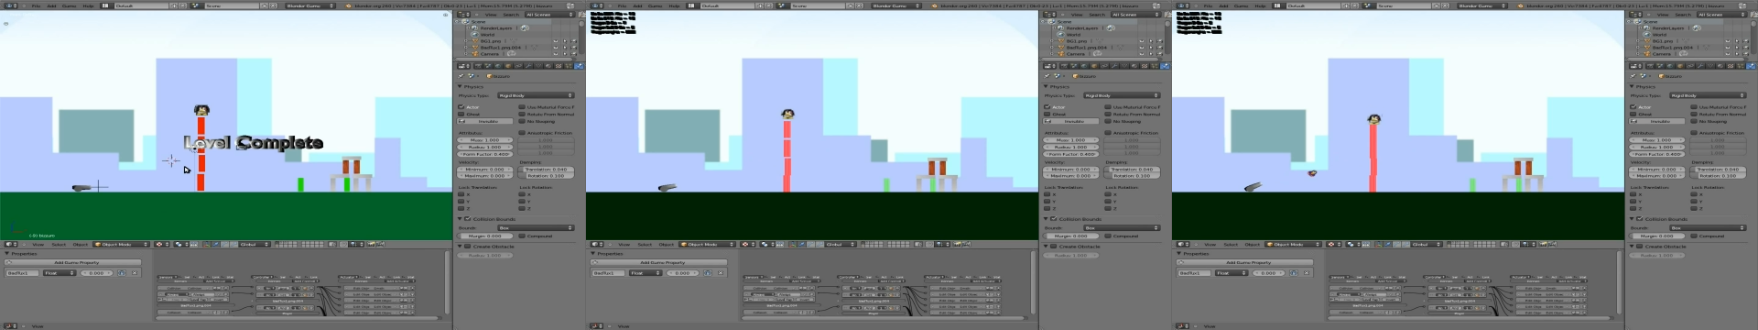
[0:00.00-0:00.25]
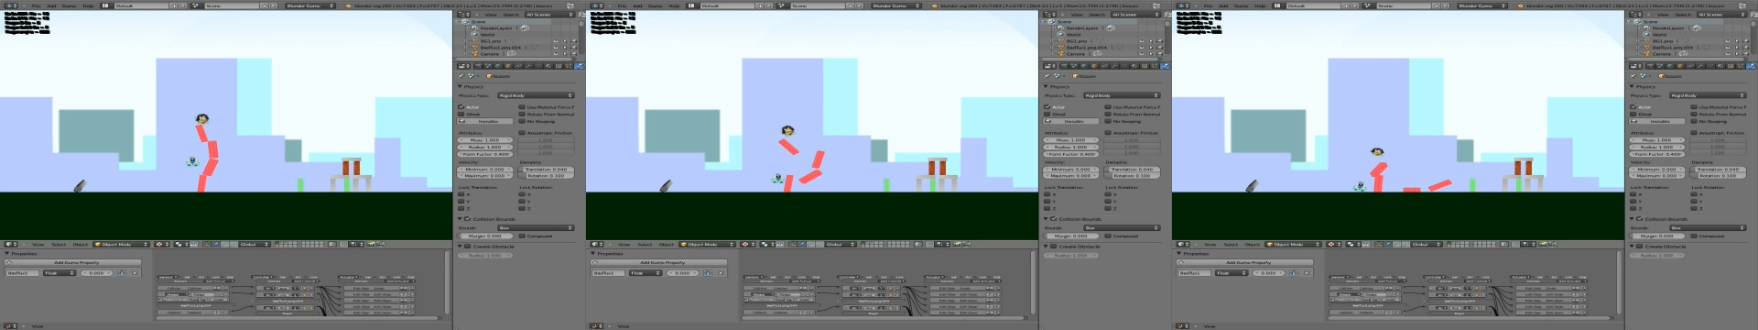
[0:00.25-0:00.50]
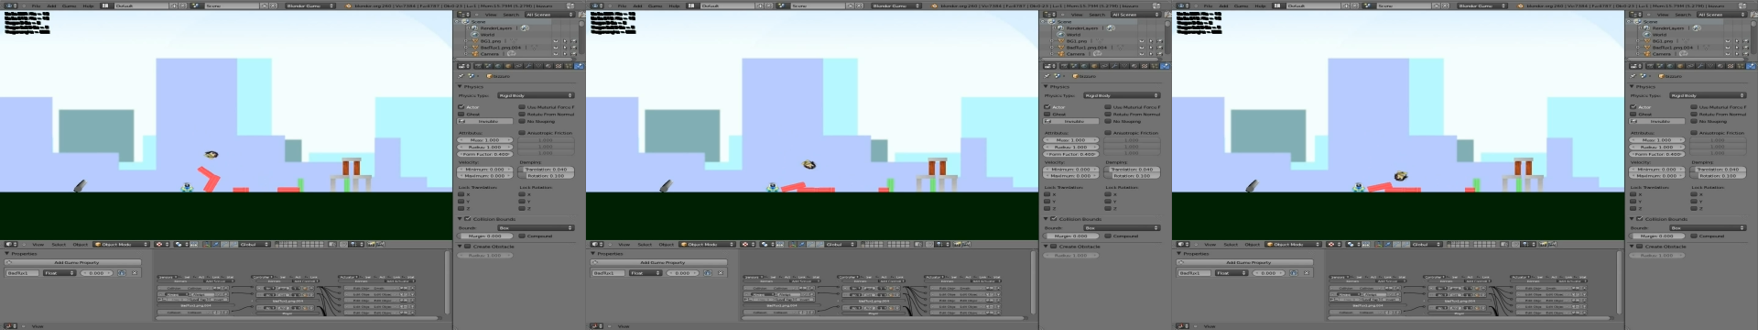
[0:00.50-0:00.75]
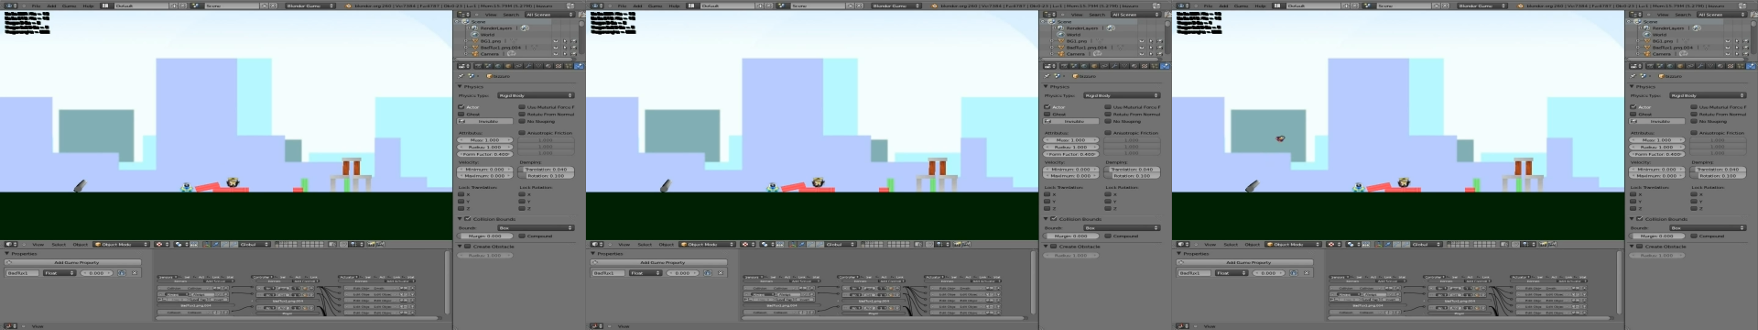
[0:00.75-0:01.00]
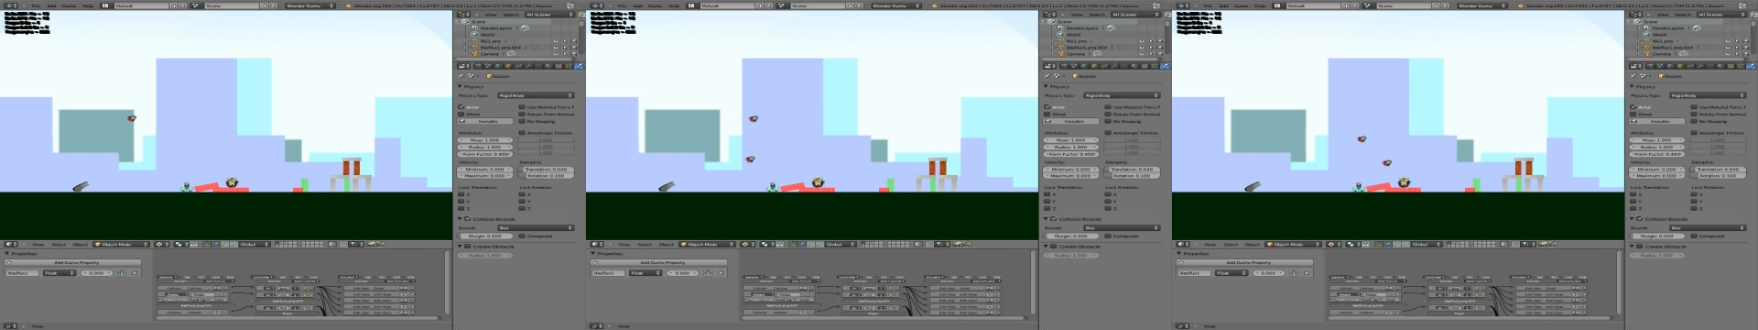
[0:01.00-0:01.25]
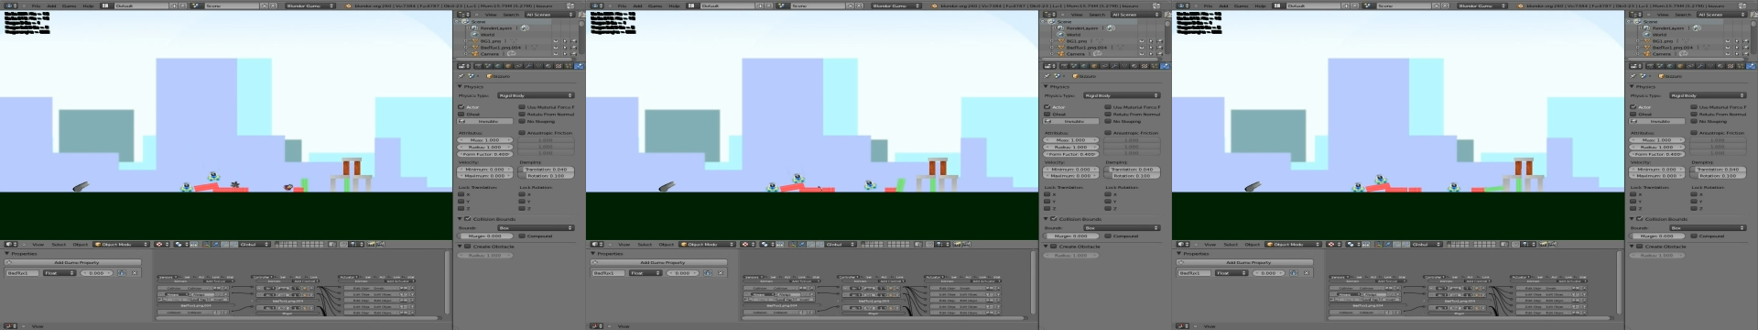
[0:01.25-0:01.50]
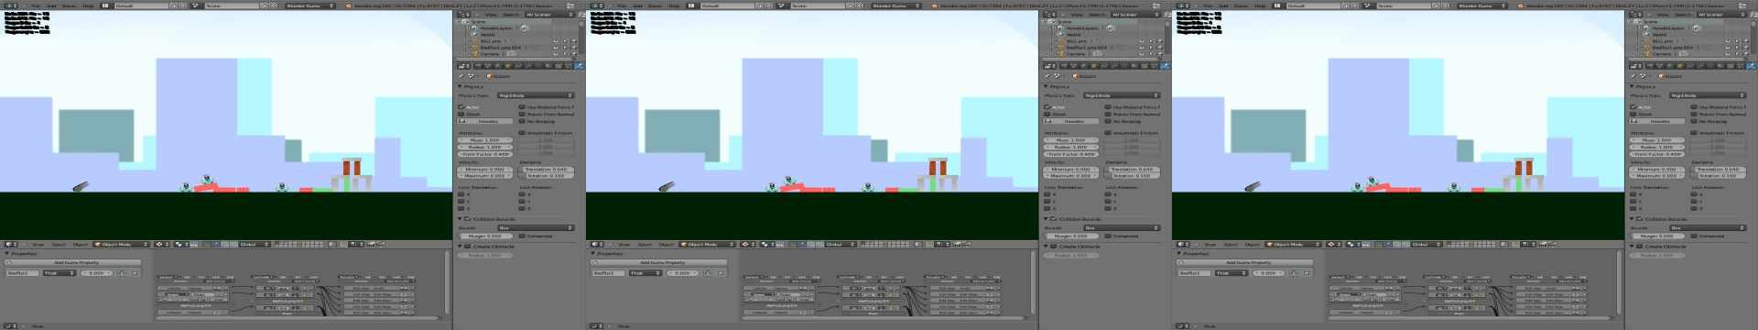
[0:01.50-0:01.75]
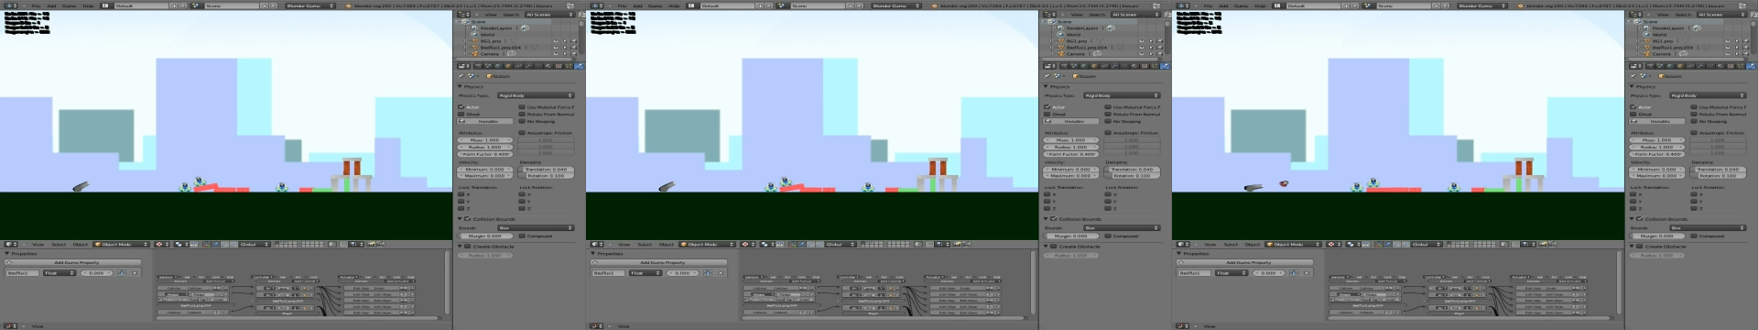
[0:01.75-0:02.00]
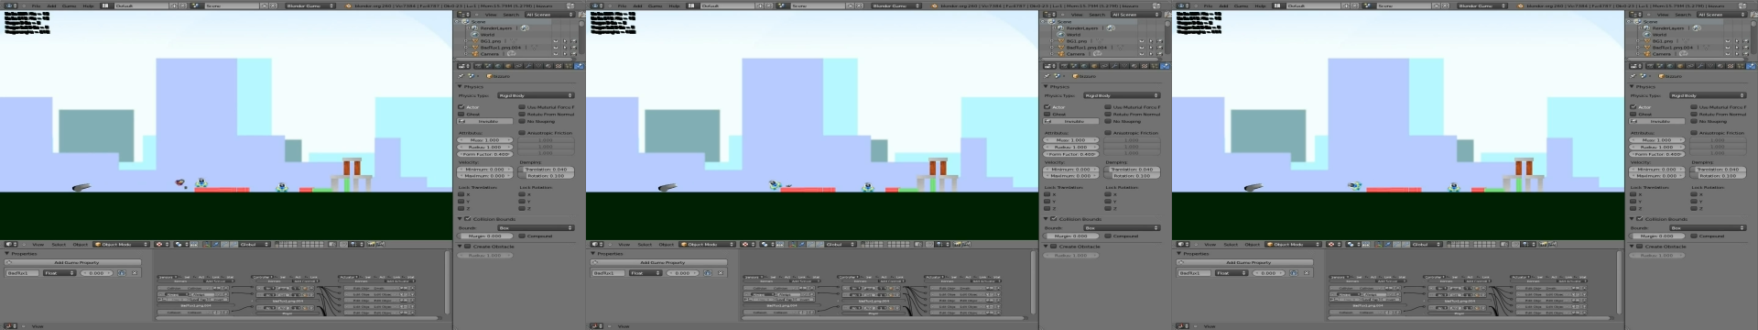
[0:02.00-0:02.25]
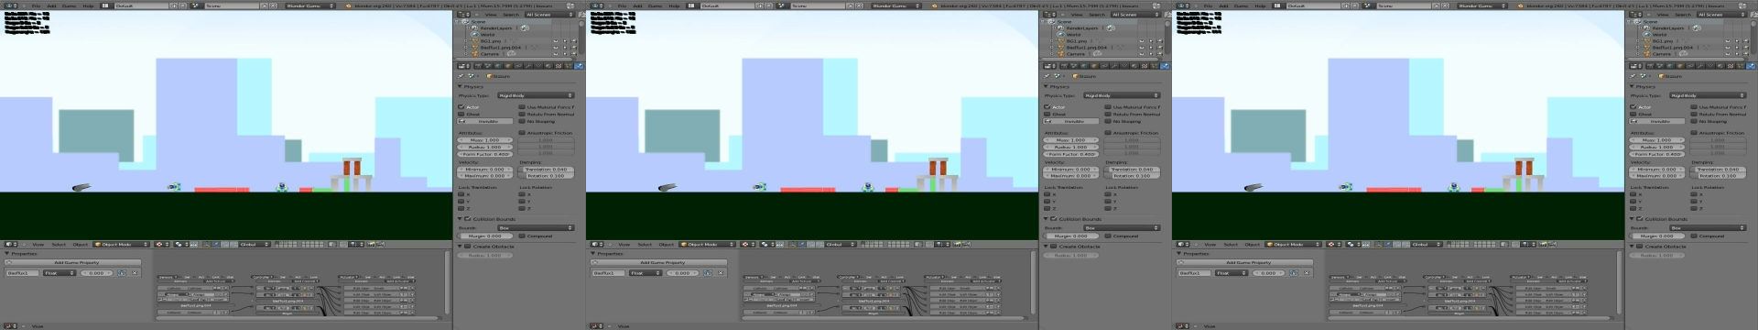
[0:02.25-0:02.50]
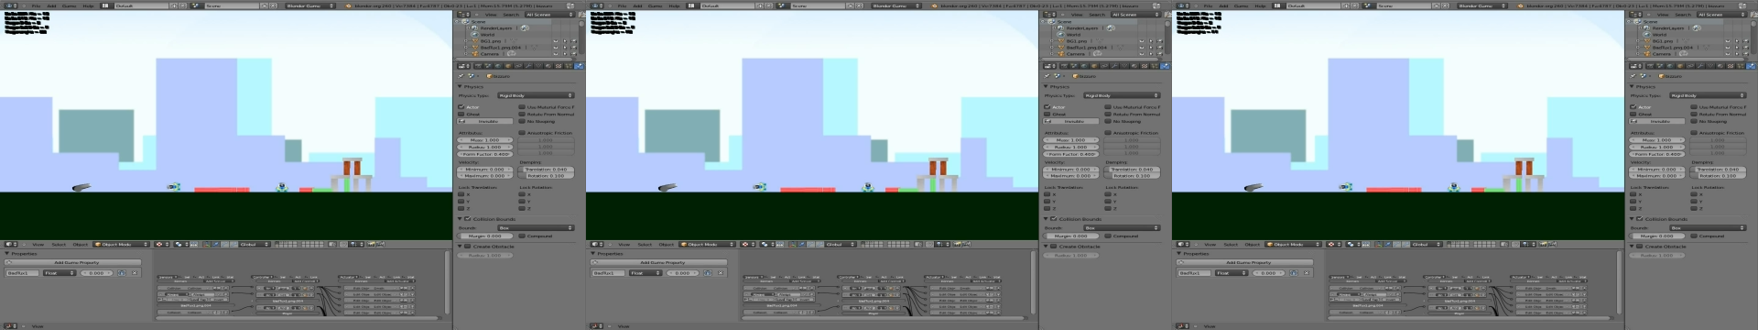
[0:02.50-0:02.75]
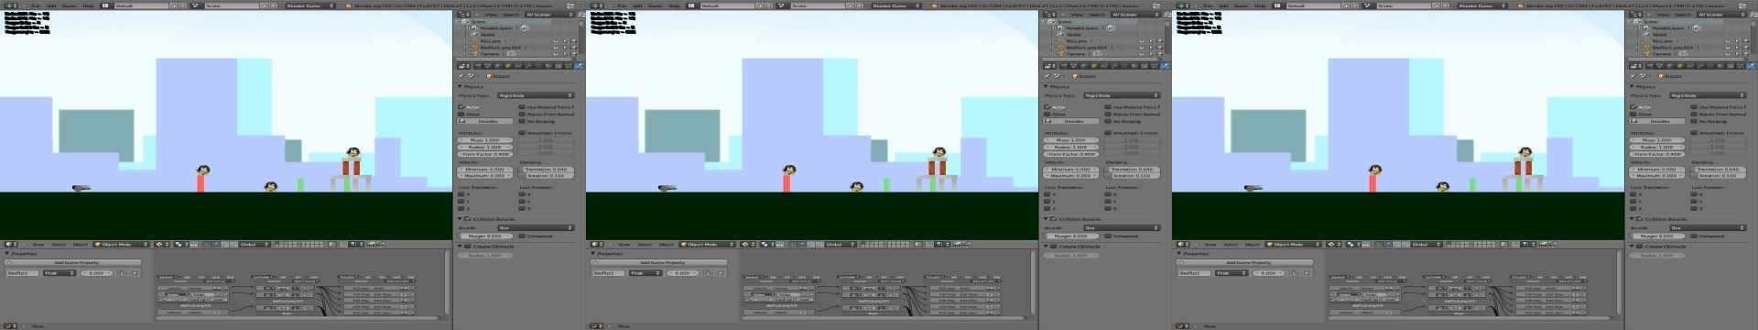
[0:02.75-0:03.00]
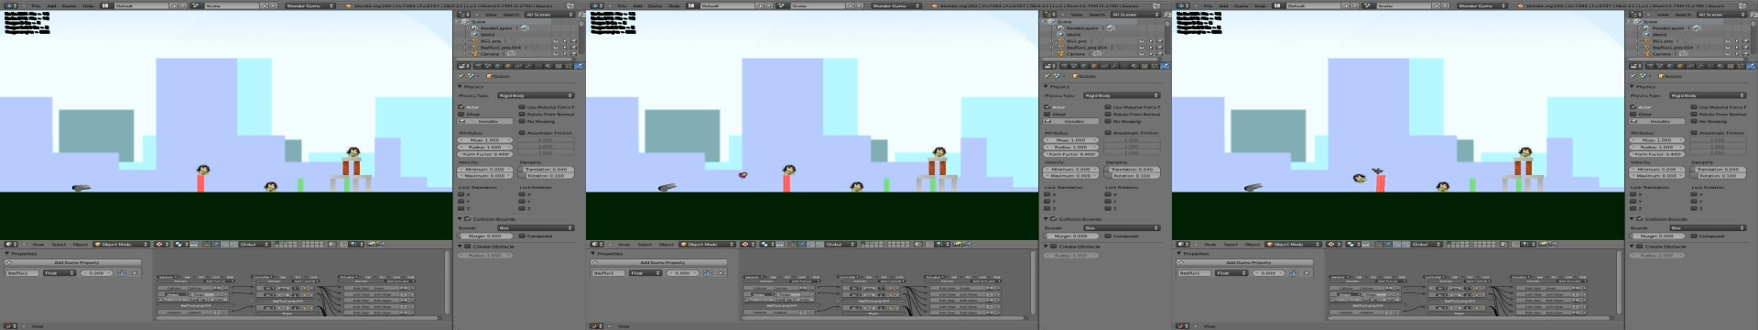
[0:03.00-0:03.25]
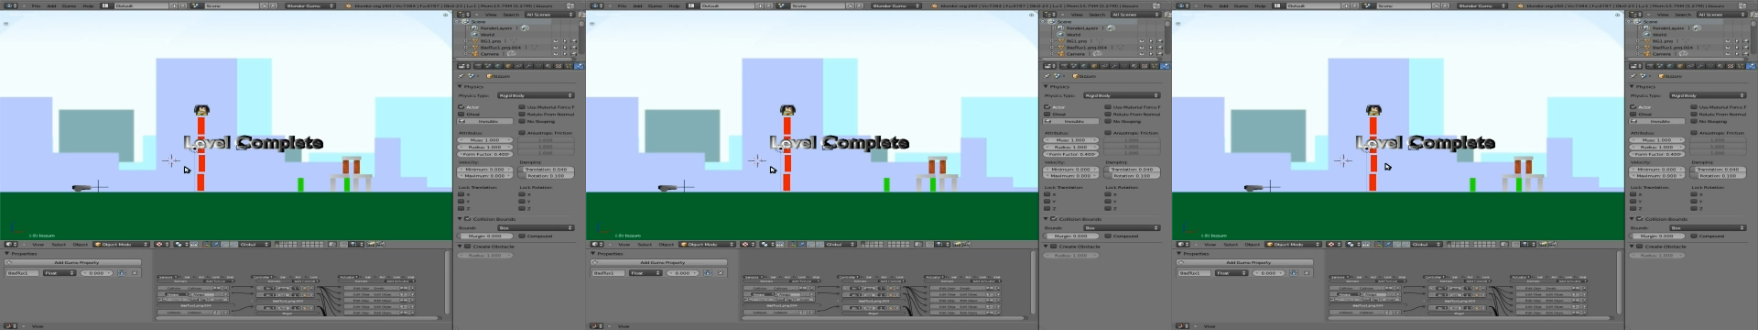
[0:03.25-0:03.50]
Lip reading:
[unreadable: no face in view]